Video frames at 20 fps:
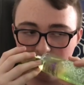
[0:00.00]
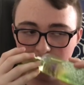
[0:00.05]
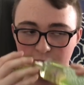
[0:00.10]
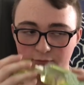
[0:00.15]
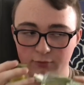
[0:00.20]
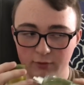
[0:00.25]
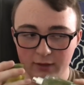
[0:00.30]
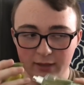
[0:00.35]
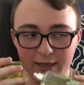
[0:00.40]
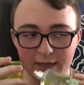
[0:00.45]

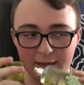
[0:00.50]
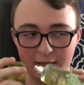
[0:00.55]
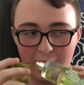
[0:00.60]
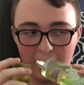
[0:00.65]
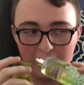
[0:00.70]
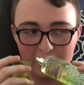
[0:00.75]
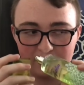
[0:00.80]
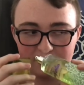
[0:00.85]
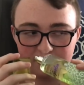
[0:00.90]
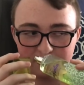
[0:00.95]
really
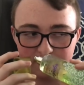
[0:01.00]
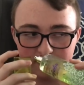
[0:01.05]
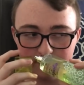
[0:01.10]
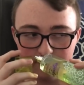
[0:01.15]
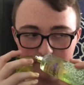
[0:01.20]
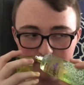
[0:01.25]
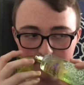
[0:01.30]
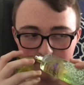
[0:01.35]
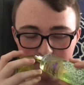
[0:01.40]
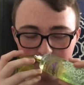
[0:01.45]
nice.
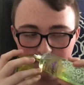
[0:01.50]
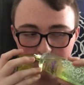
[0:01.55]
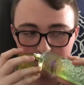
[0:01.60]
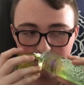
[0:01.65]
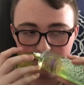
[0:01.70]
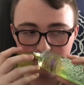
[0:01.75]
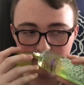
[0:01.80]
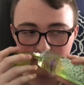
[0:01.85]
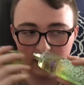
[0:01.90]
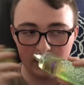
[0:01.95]

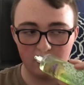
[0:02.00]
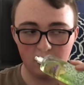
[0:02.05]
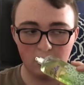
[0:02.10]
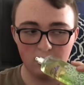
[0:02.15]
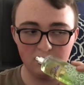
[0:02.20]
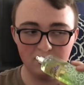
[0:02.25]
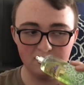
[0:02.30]
It